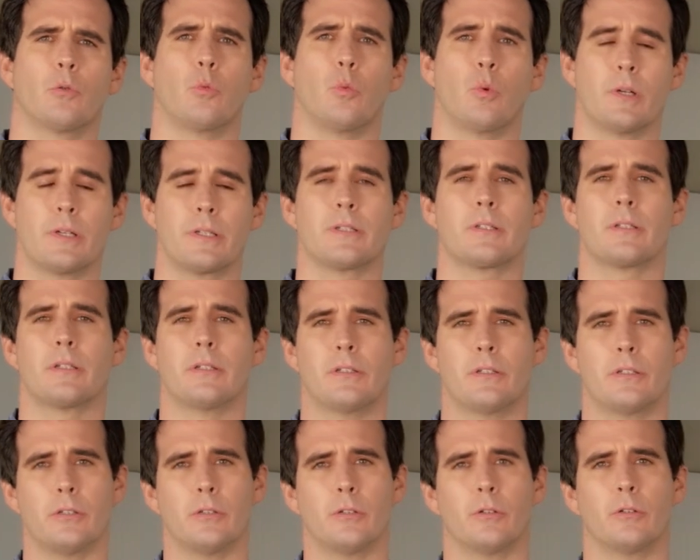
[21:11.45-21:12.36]
want to
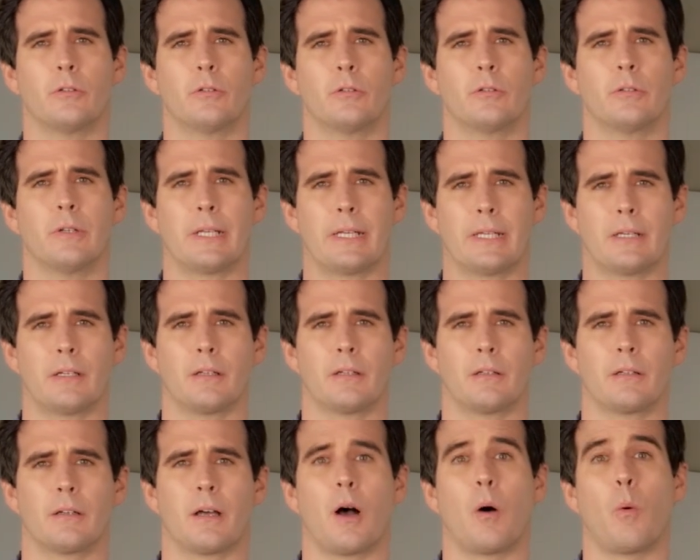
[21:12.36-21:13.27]
do
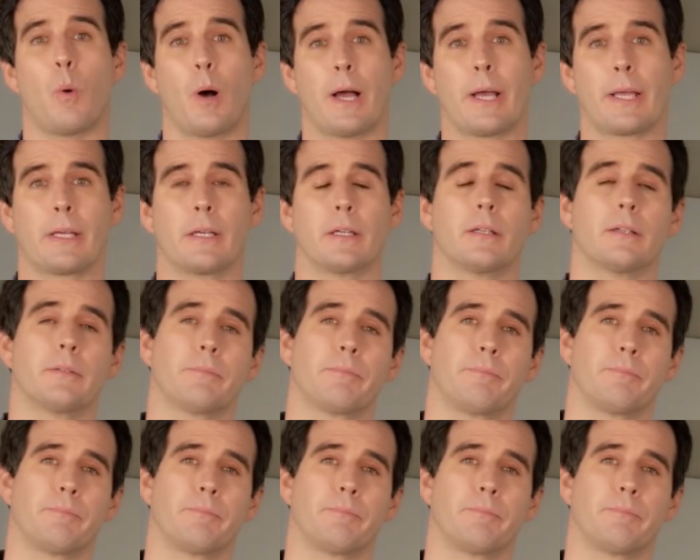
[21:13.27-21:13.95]
in Hawaii?